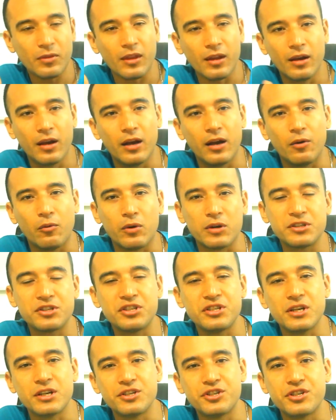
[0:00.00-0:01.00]

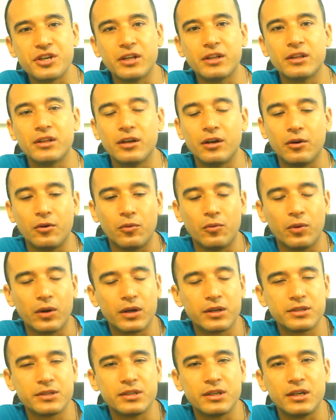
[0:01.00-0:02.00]
agenda?
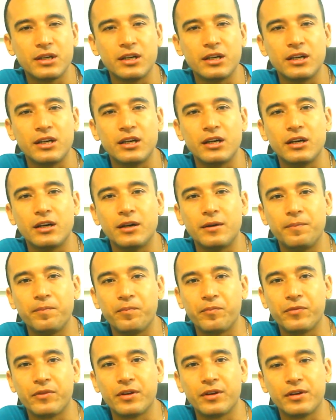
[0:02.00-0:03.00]
What is
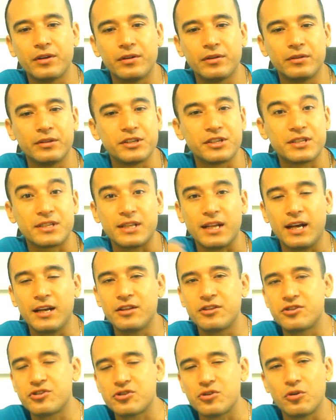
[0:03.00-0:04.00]
the
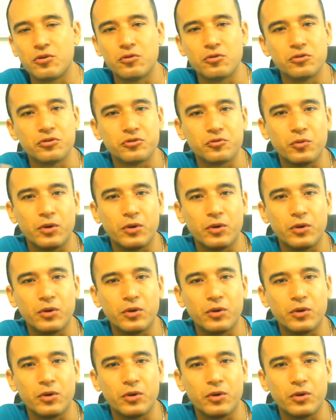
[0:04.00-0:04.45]
slideshows?